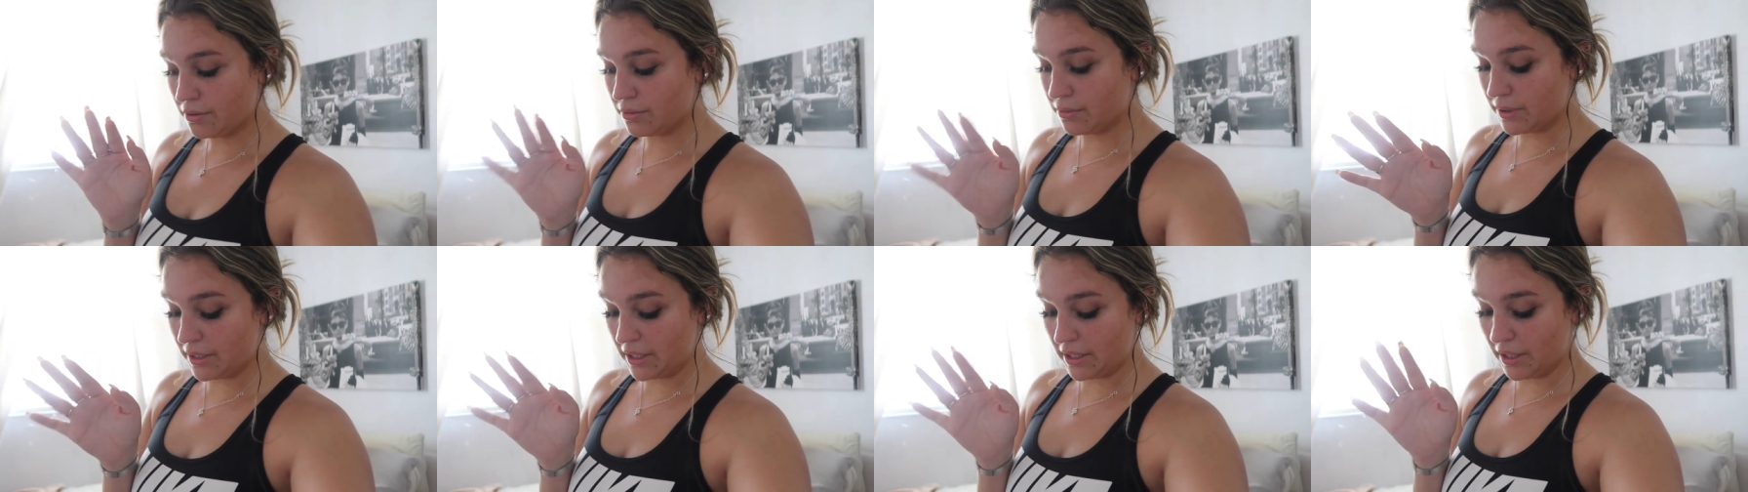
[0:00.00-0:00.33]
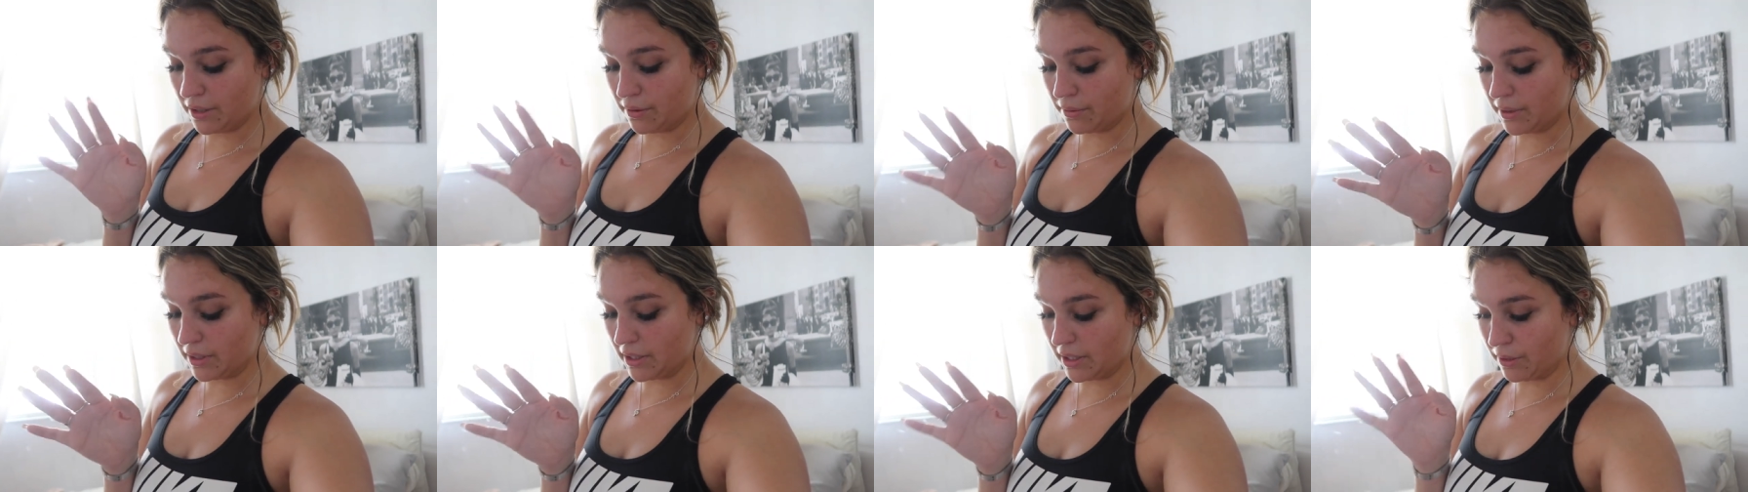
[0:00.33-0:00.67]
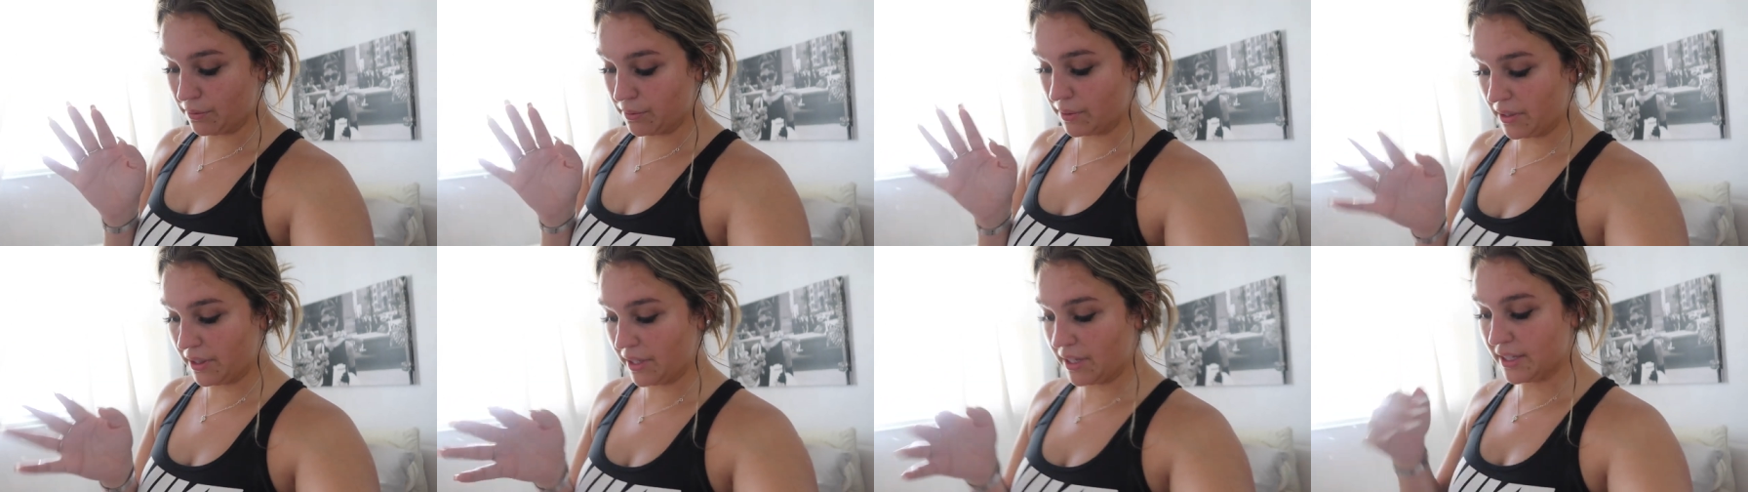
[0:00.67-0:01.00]
really, really,
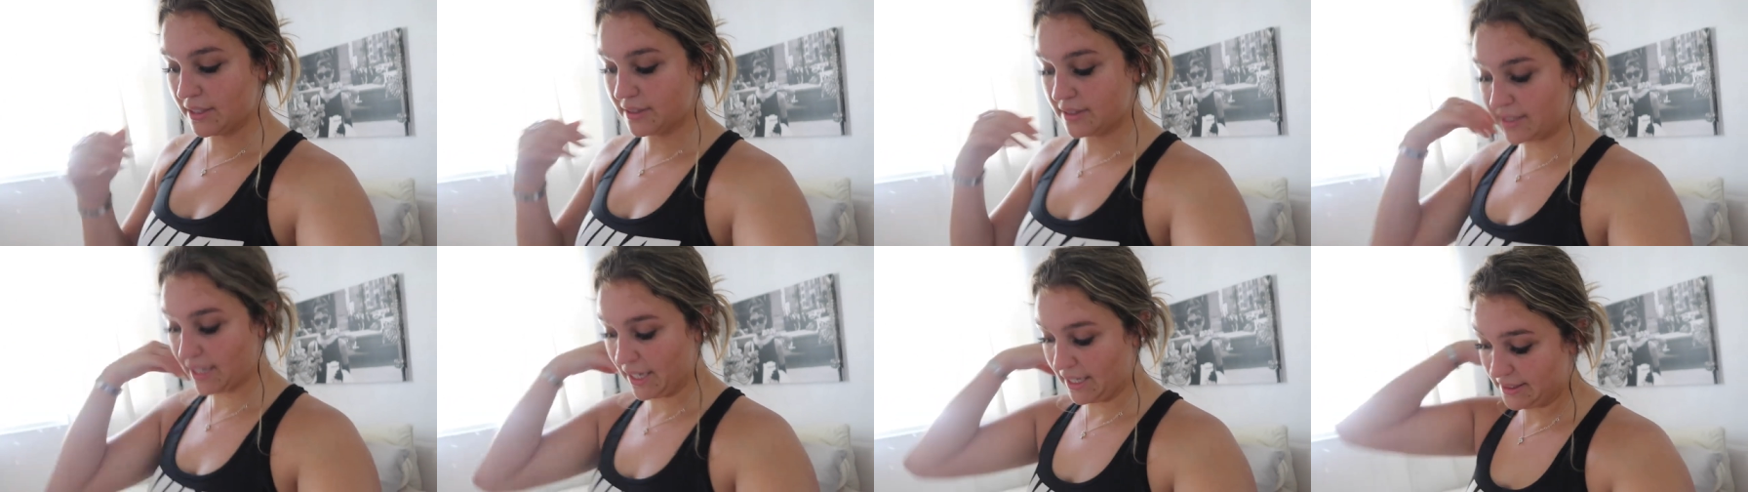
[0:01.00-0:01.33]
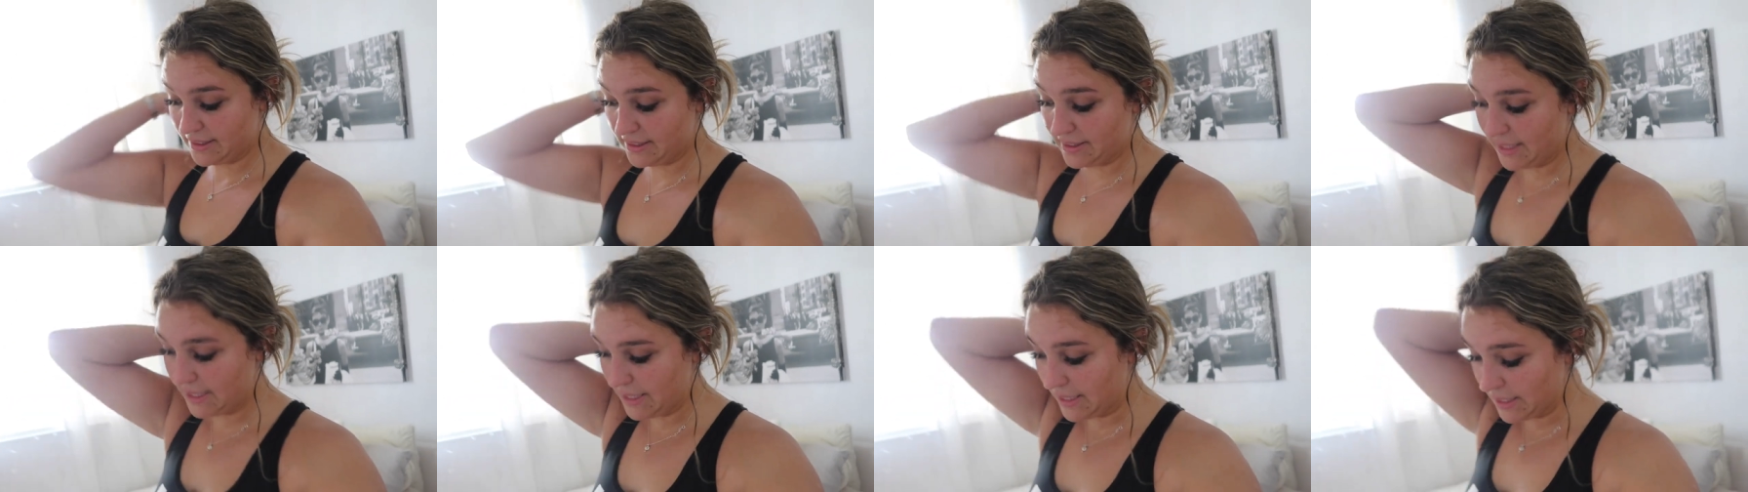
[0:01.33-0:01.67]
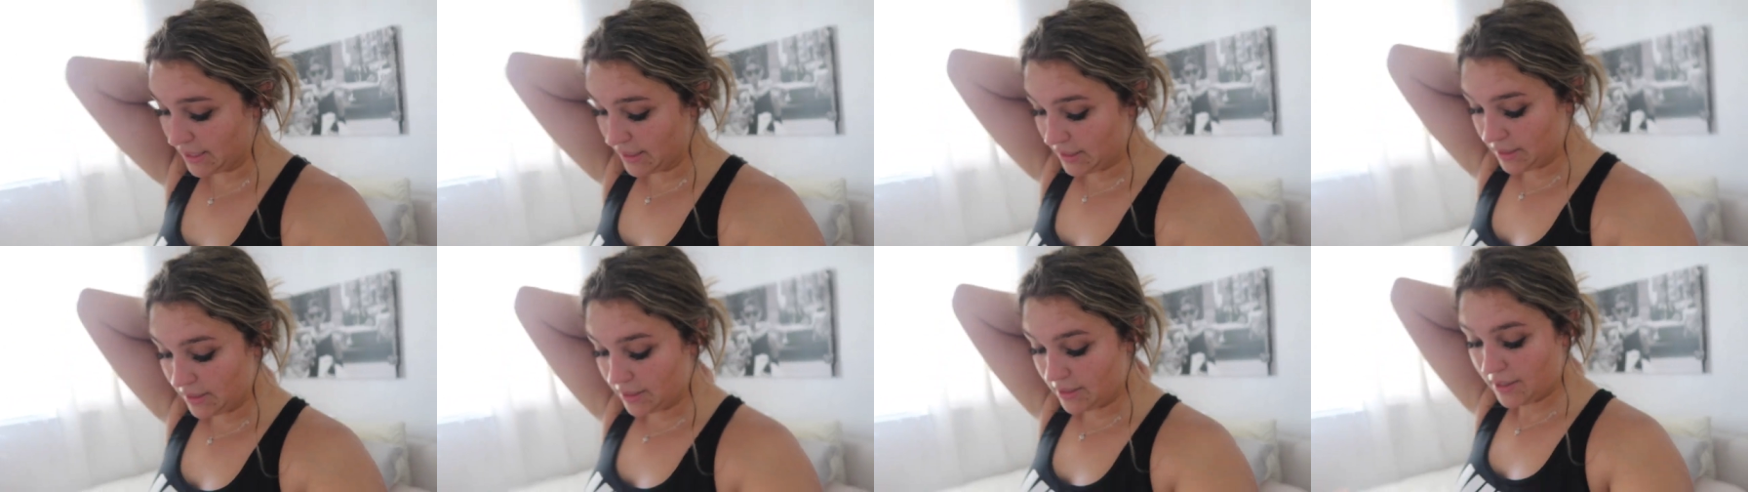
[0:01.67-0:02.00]
really
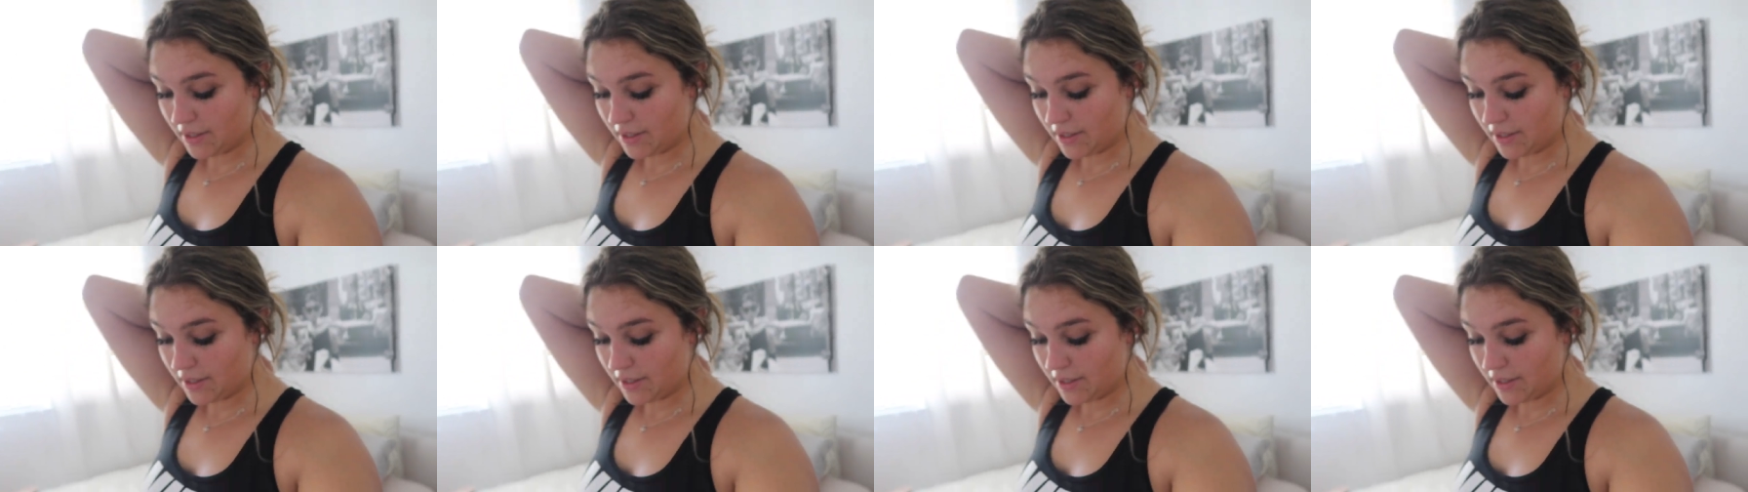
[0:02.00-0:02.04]
disgusting.